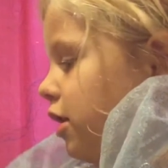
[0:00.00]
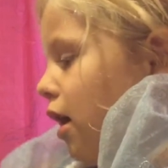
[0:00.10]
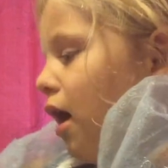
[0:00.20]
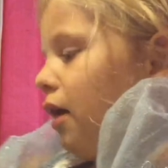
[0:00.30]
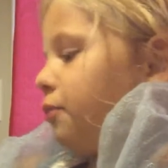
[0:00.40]
Yeah.
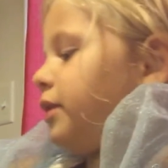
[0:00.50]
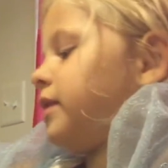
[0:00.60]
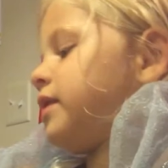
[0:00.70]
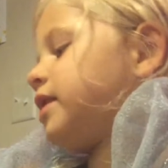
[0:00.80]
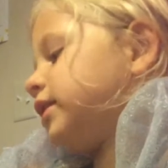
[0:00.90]
We
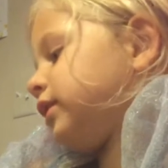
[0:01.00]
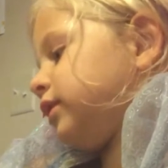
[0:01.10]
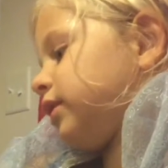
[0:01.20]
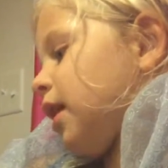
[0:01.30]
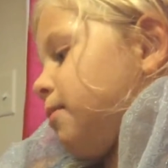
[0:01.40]

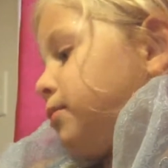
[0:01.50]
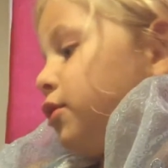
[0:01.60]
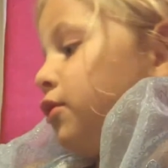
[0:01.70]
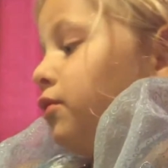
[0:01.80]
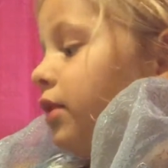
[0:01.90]
teach them
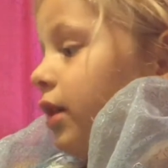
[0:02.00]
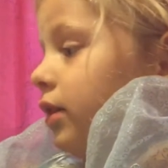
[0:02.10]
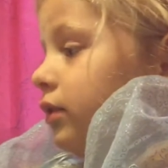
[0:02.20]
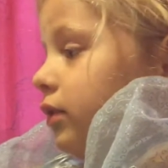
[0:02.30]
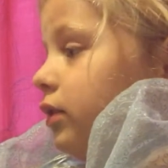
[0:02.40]
new
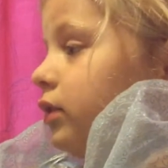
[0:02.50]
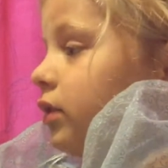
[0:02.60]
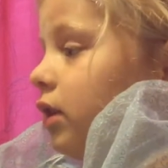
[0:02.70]
dances